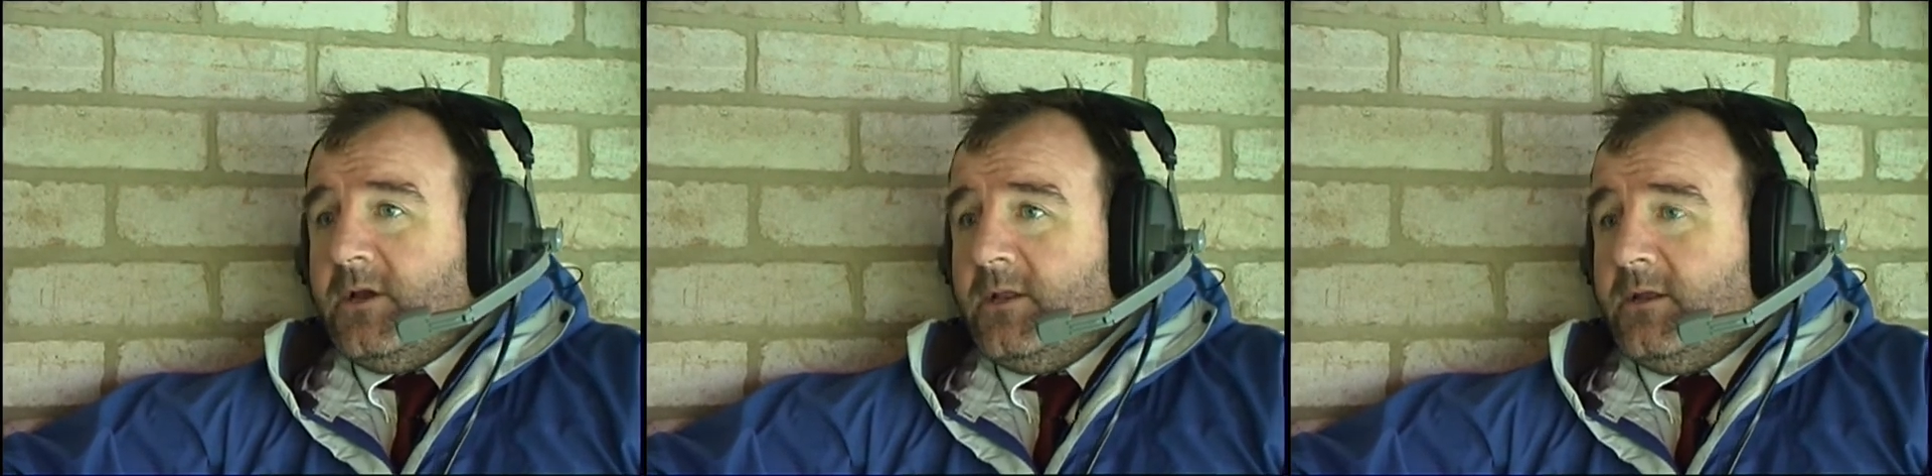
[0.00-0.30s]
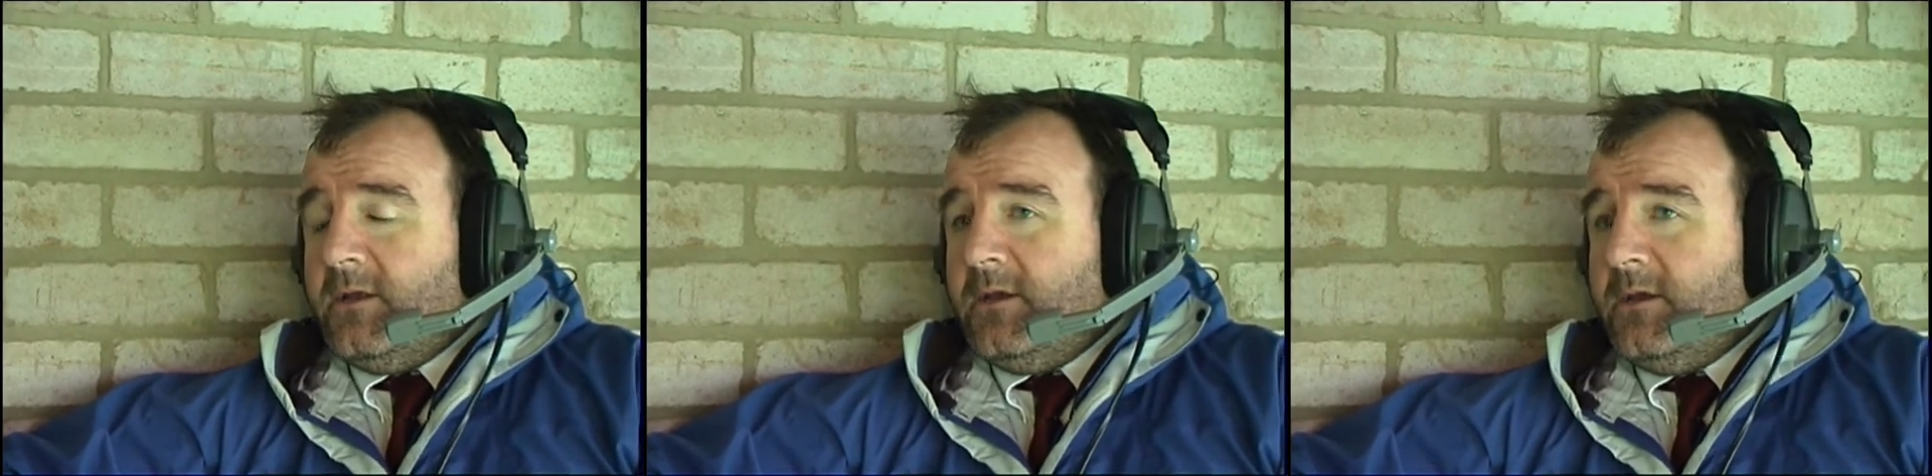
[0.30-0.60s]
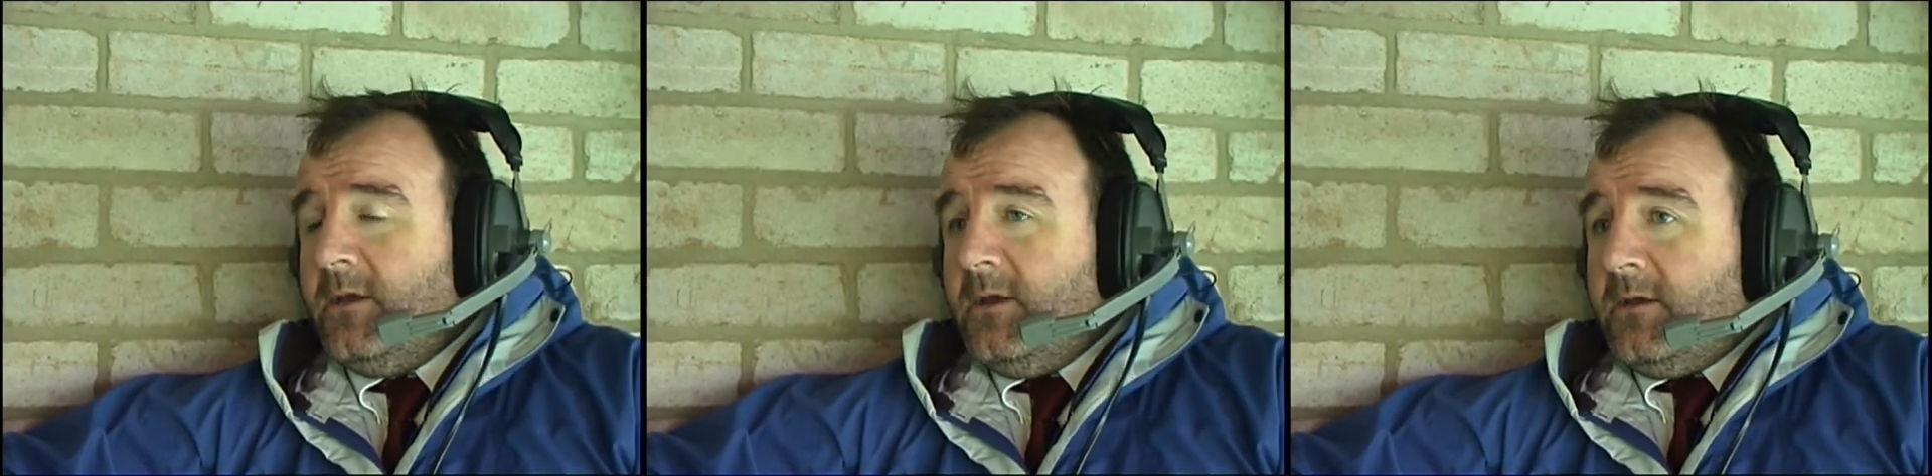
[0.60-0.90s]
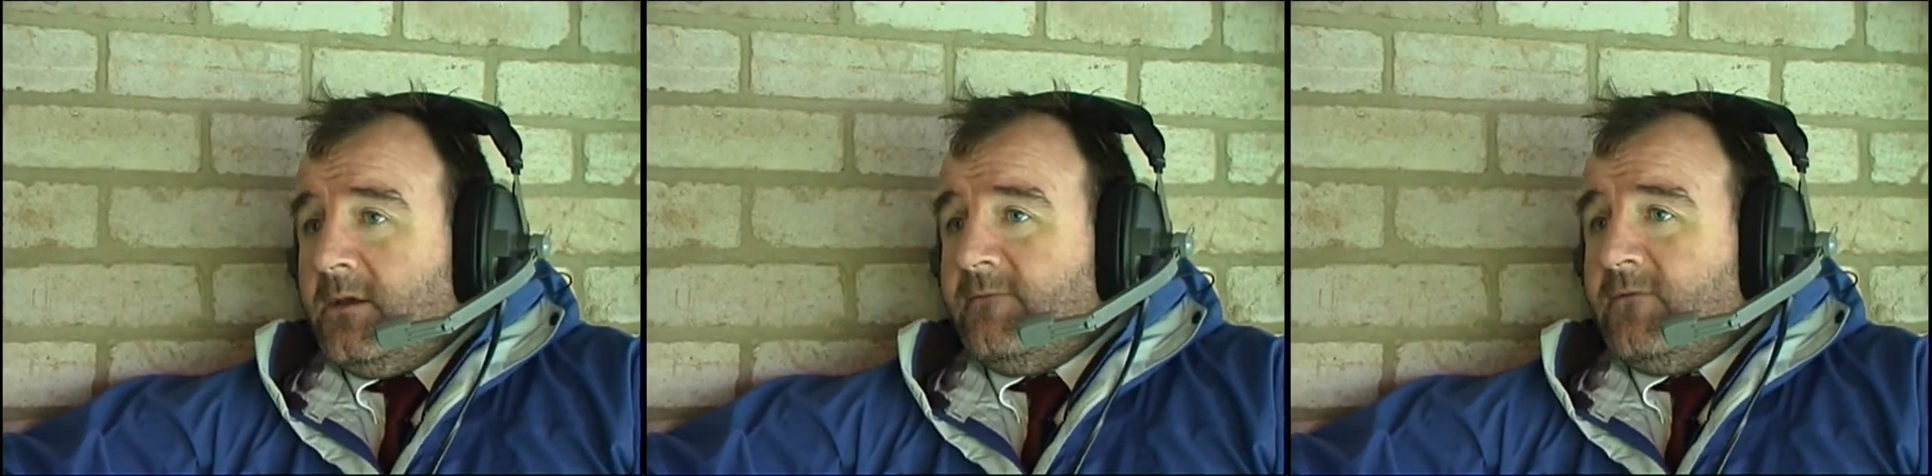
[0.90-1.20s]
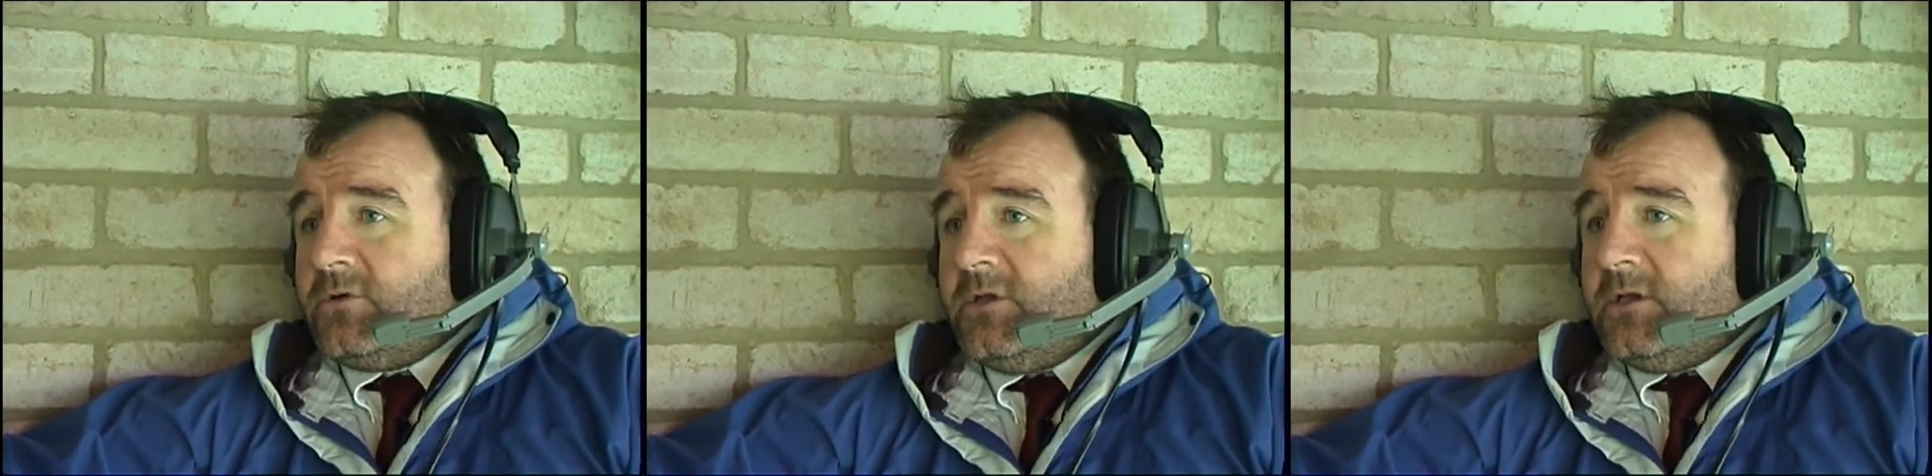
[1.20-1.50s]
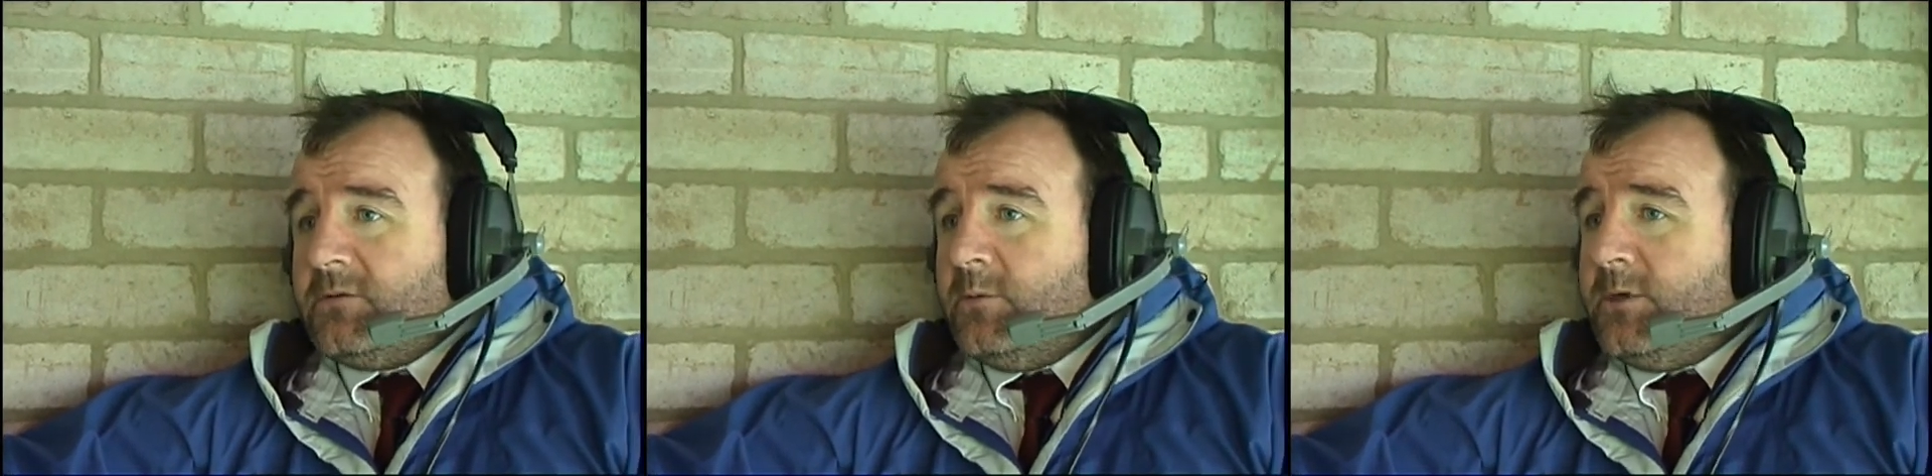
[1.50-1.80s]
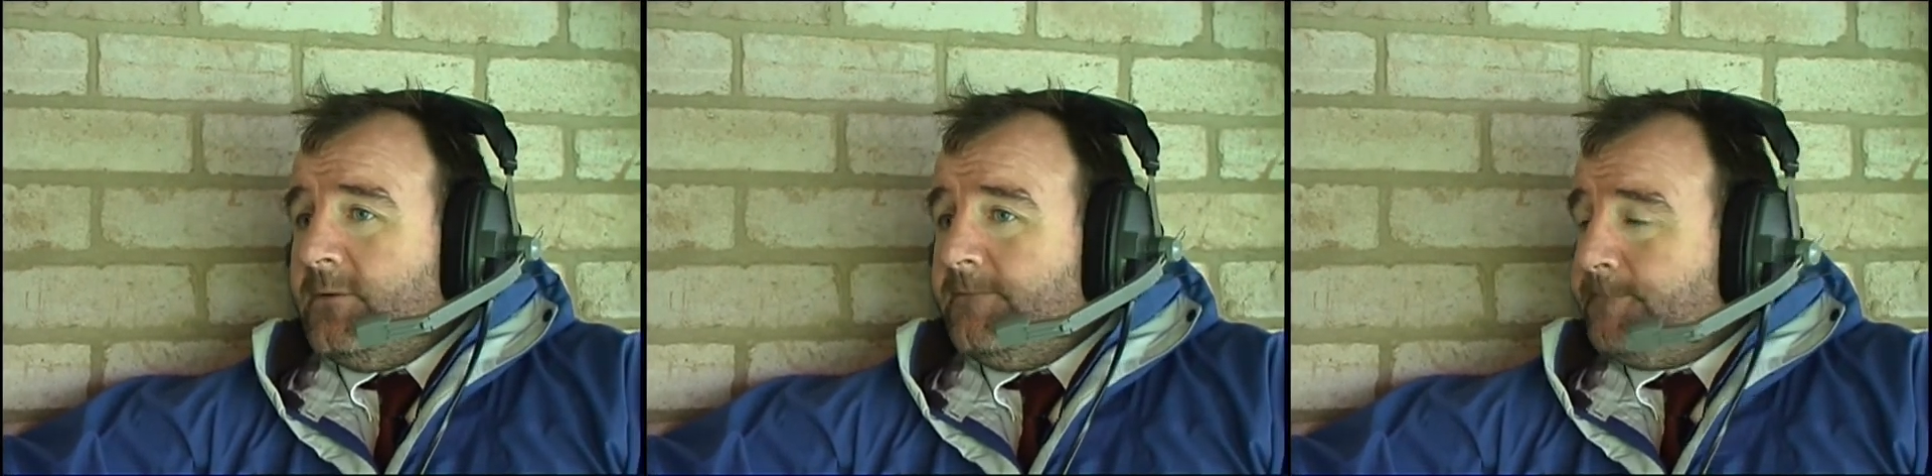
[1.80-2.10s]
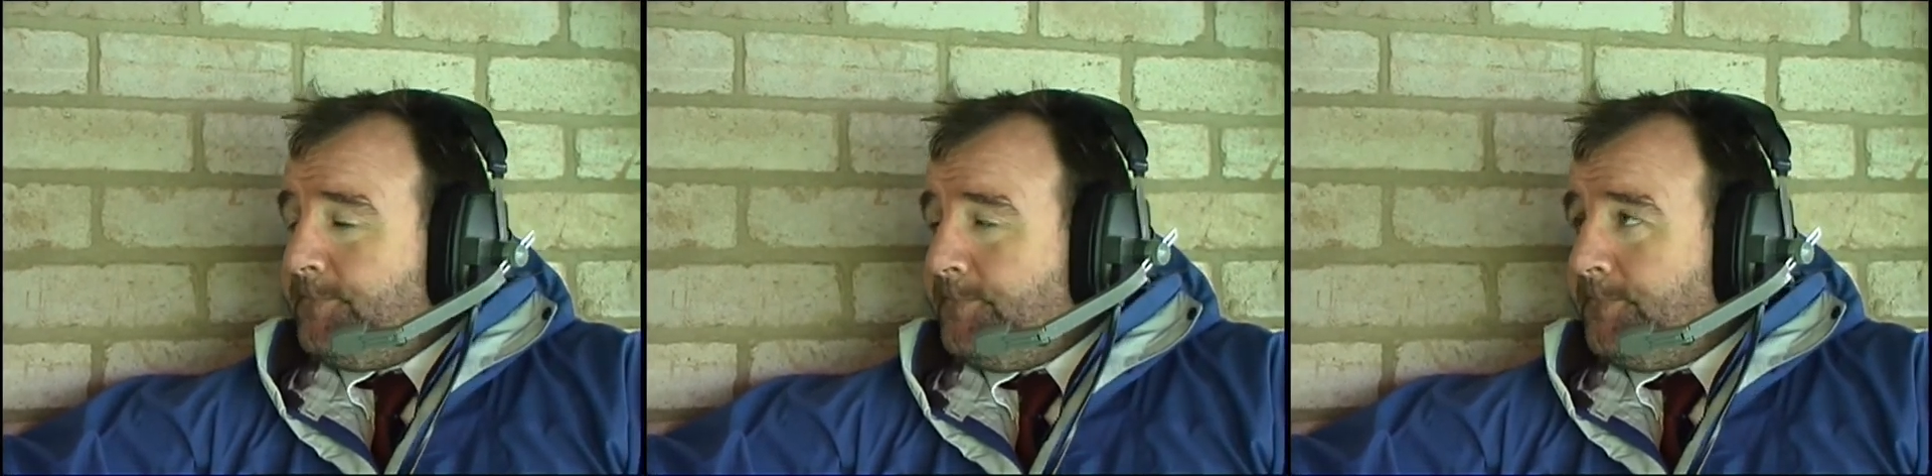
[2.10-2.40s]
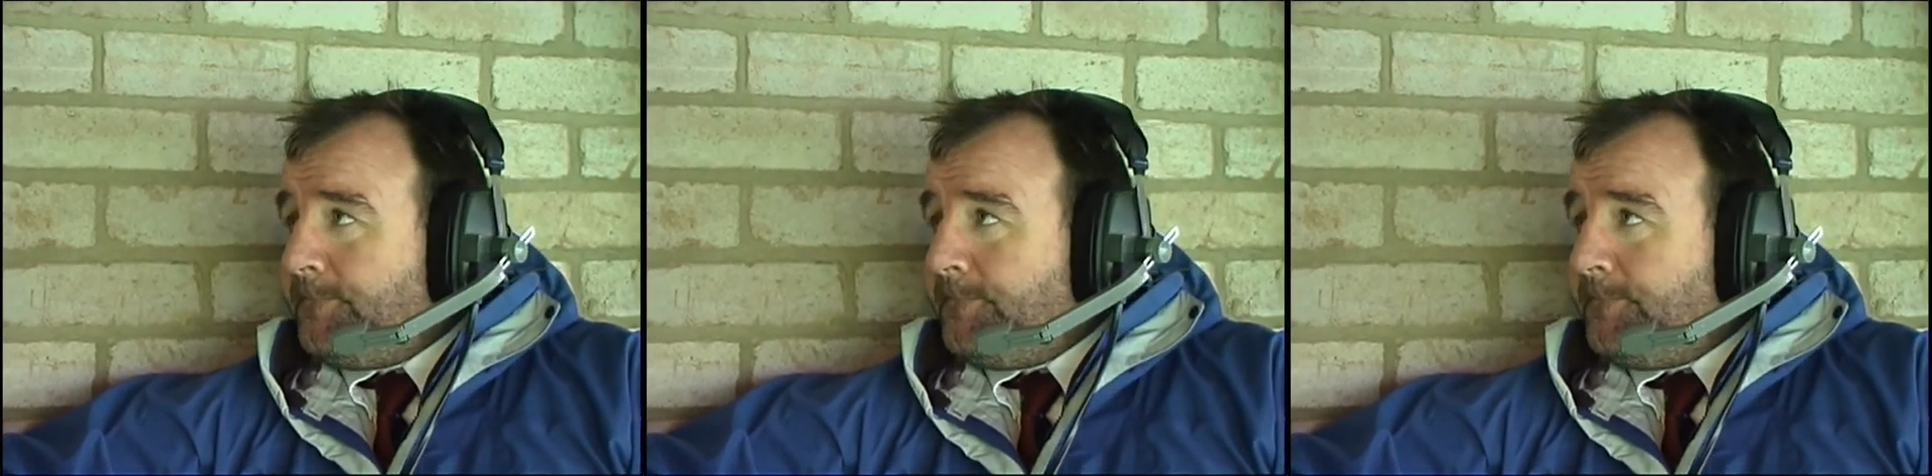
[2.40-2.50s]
And uh, unfortunately, that's what we've done. Yep.